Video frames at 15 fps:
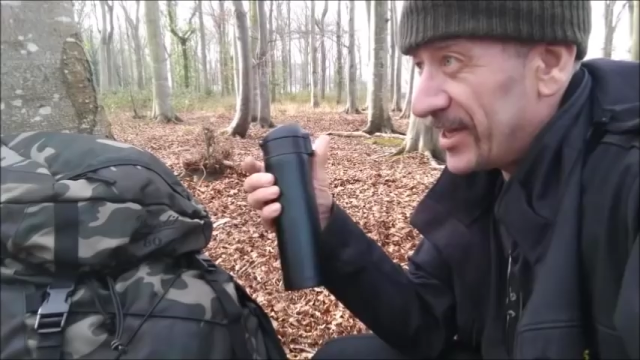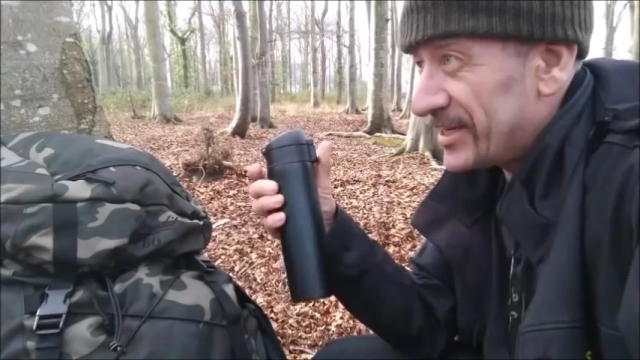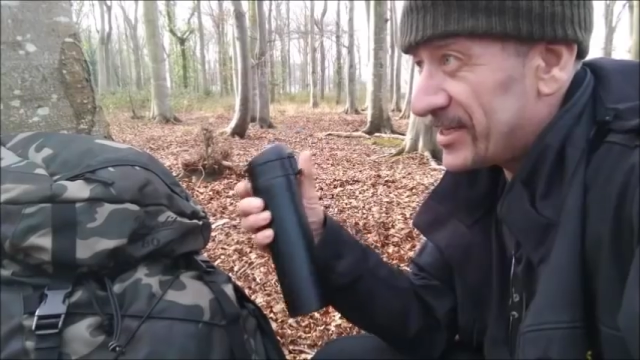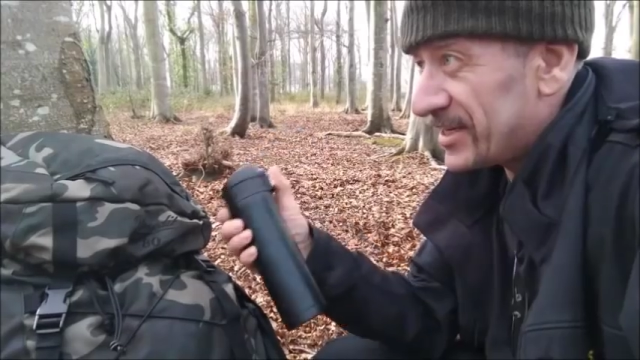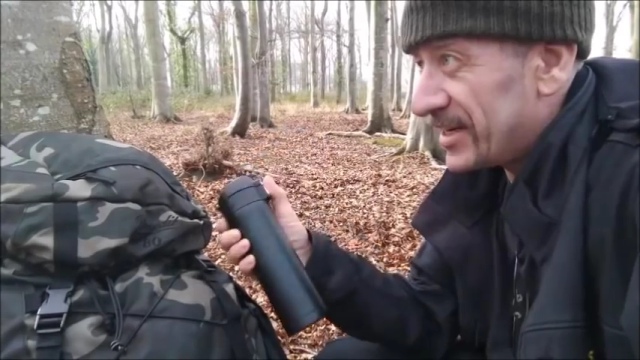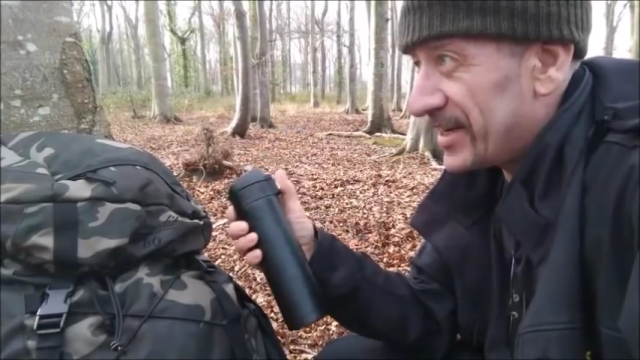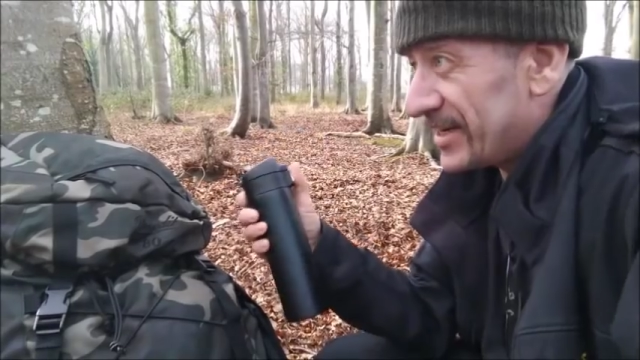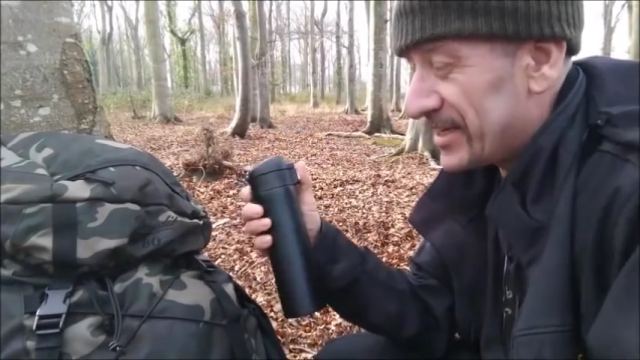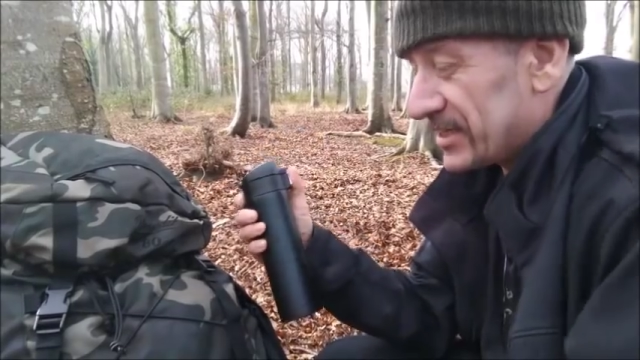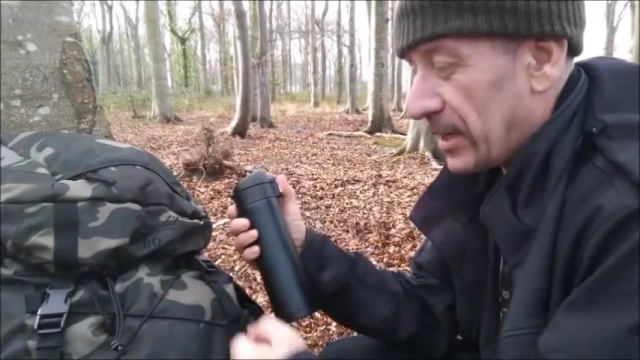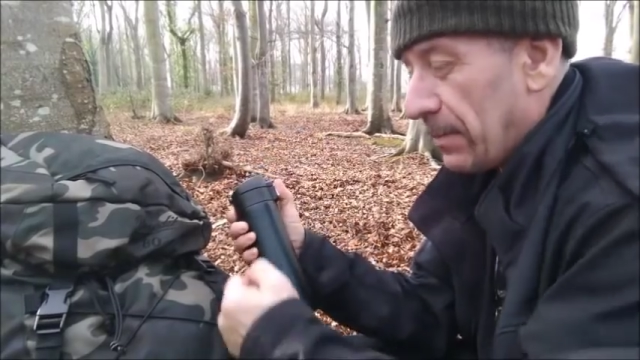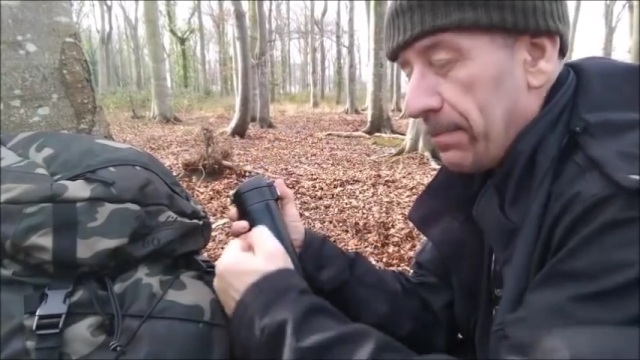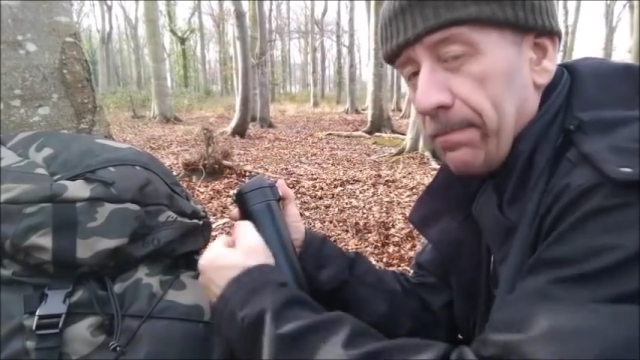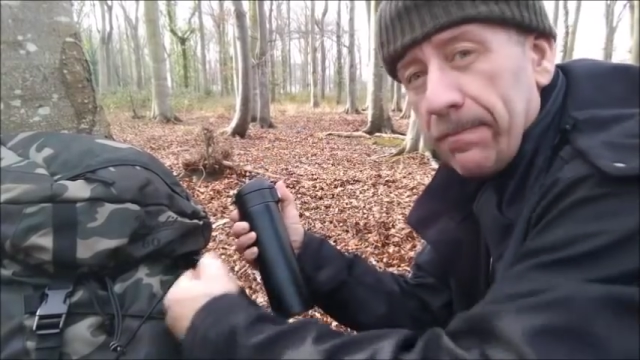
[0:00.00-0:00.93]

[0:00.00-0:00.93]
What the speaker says: This is